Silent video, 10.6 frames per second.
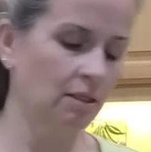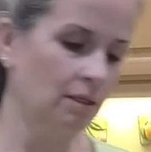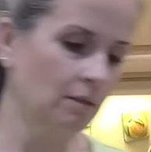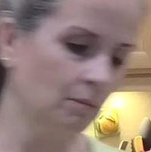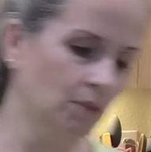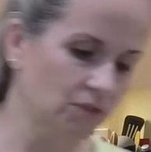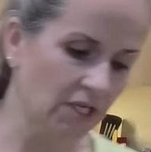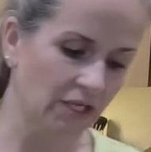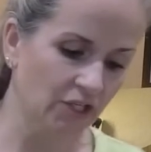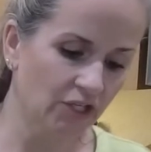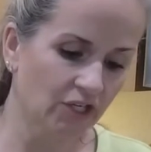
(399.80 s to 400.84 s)

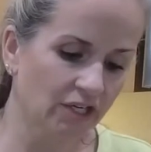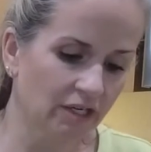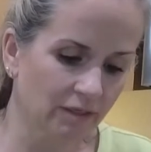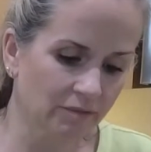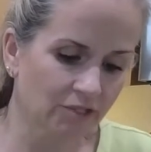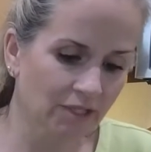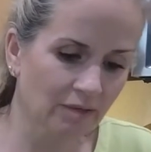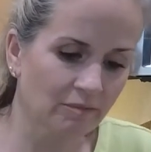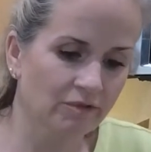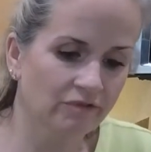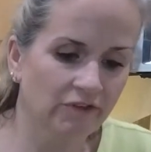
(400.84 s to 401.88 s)
multi-cooker here. I'm just gonna
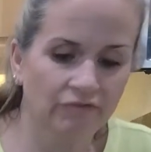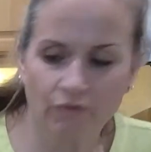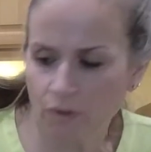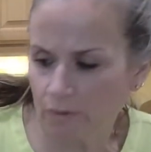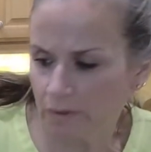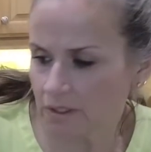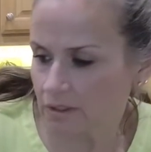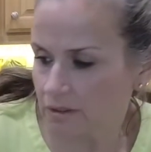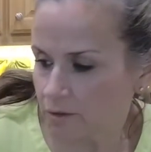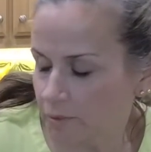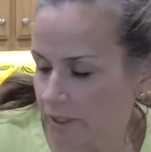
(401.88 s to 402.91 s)
move it forward a
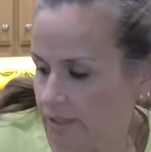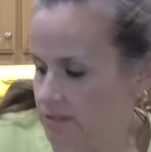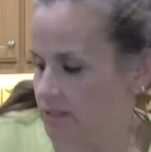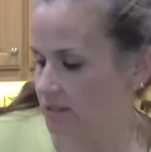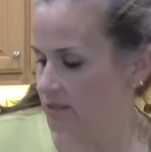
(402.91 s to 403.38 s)
little bit.